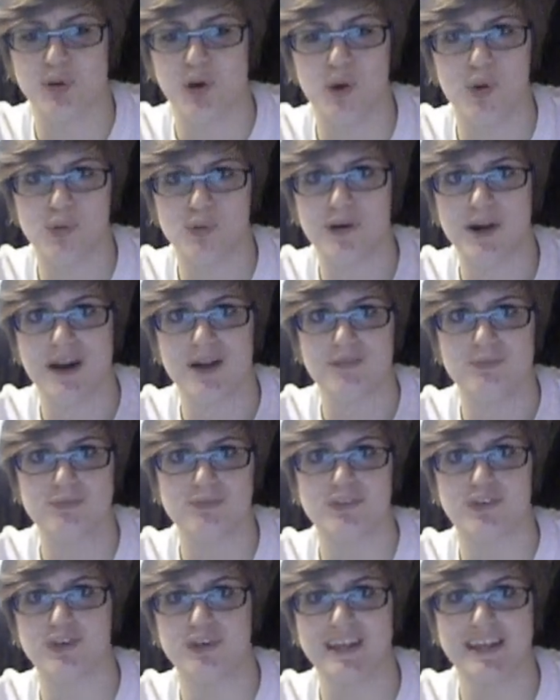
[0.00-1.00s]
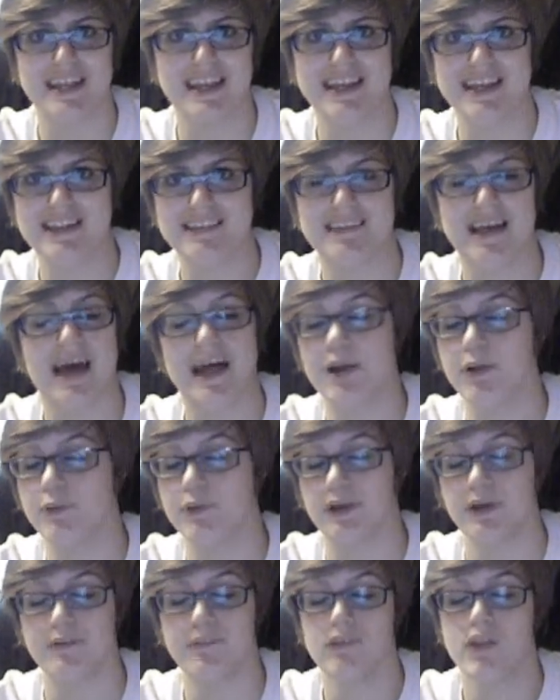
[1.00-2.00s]
program for kids, I
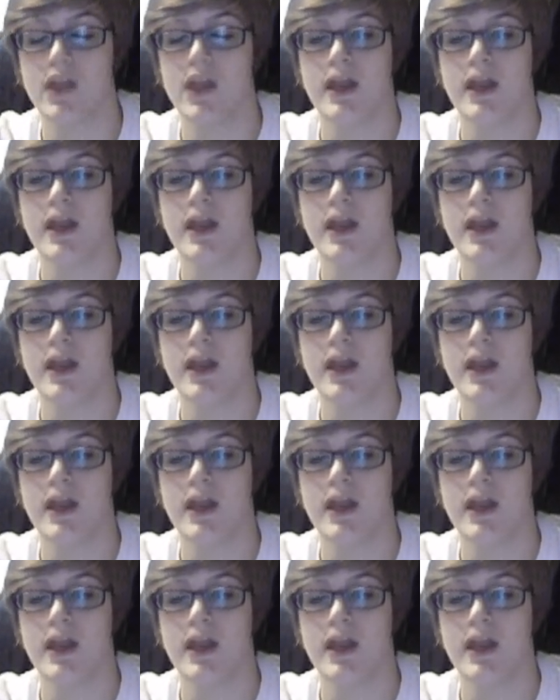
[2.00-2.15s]
don't know.